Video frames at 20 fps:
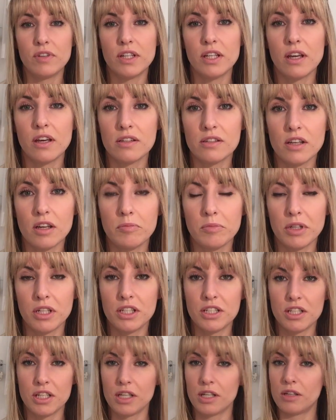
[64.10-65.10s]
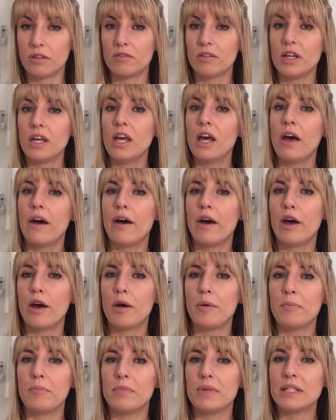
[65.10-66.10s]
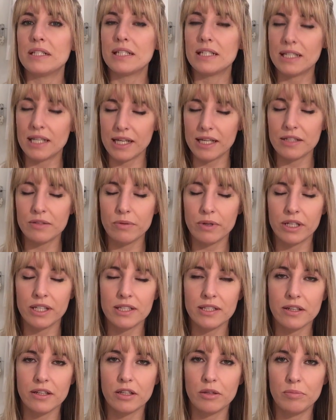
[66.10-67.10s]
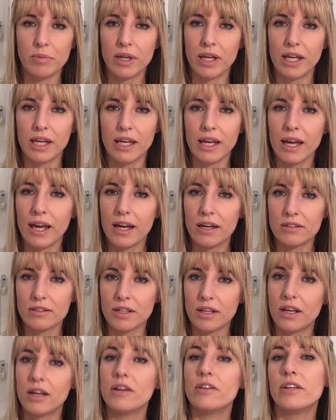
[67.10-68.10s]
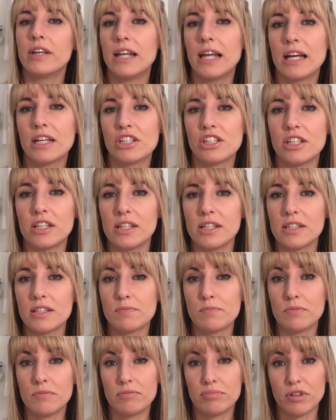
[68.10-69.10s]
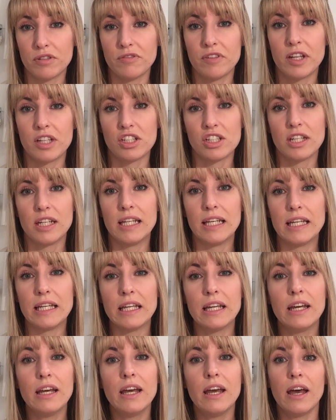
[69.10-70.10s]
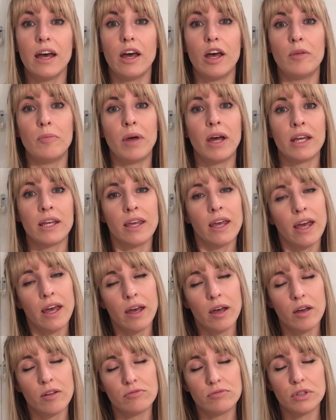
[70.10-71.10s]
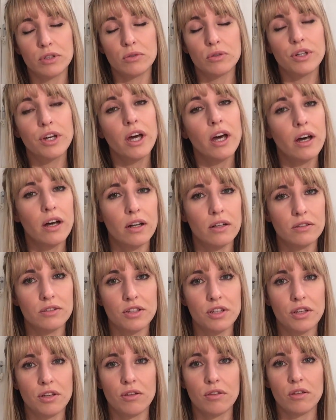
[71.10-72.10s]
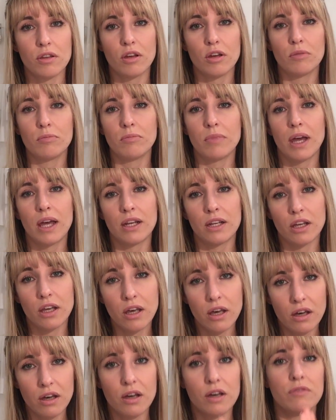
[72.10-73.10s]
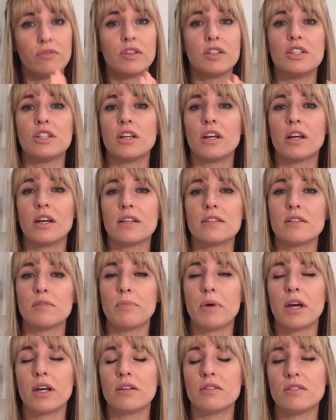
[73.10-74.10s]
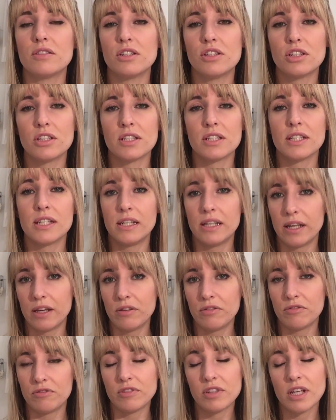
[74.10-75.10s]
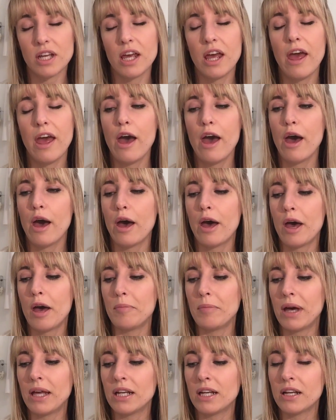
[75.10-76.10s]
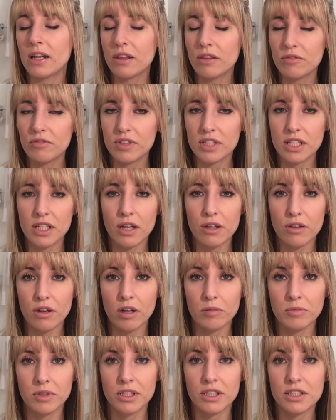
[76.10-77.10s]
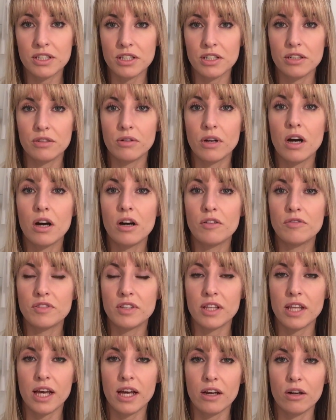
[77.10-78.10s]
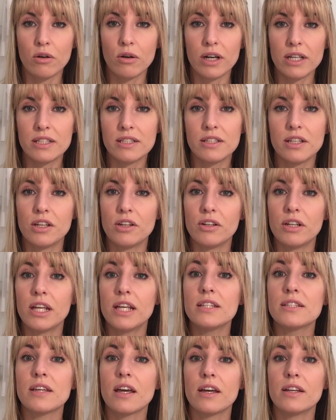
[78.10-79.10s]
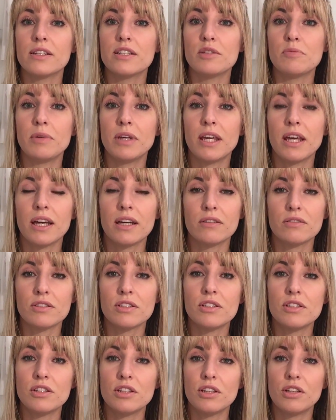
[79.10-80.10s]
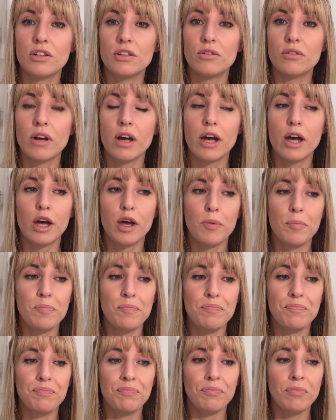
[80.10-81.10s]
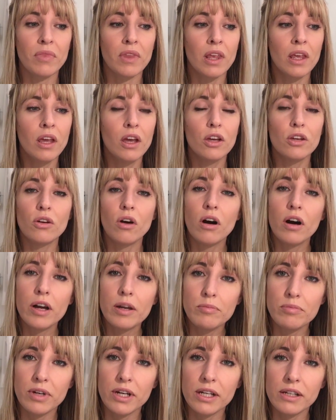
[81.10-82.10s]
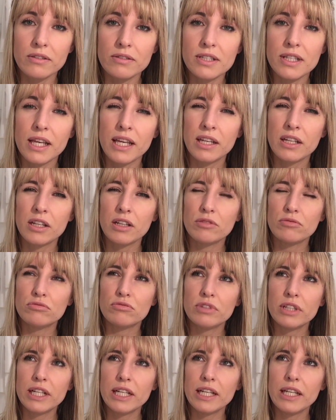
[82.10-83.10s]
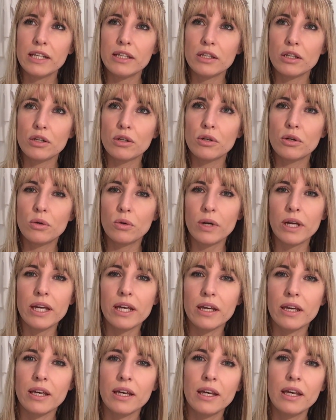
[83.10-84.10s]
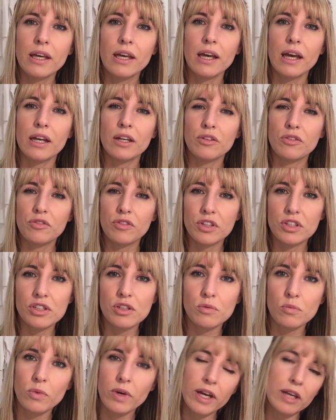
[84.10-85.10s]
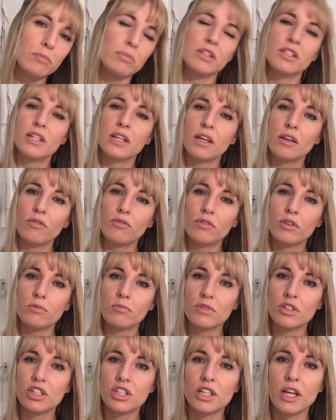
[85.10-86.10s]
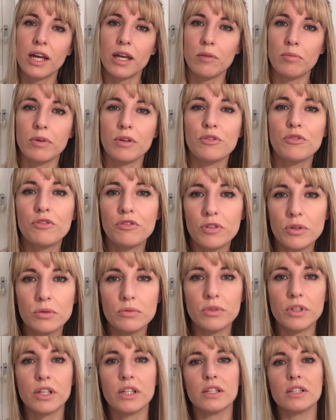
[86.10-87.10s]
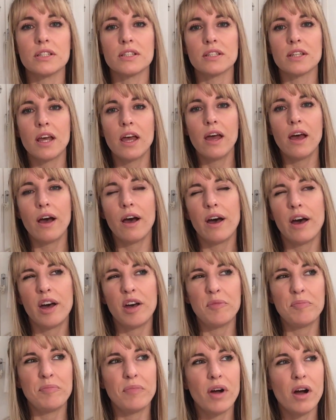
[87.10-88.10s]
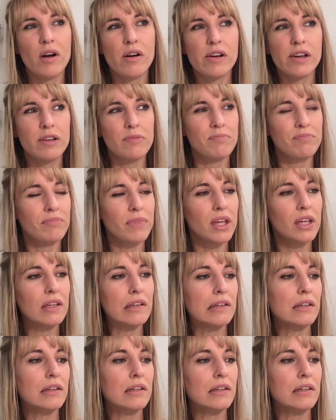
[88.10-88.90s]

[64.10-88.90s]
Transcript: videos that I'm going to do, today's one is going to be how to curl your lashes professionally and get a real curl to them and a curvature as opposed to just a lift. And another video that I'm going to do after that quite soon is going to be how to do your eyebrows in a really quick and efficient way, but to give them shape and fullness. I'm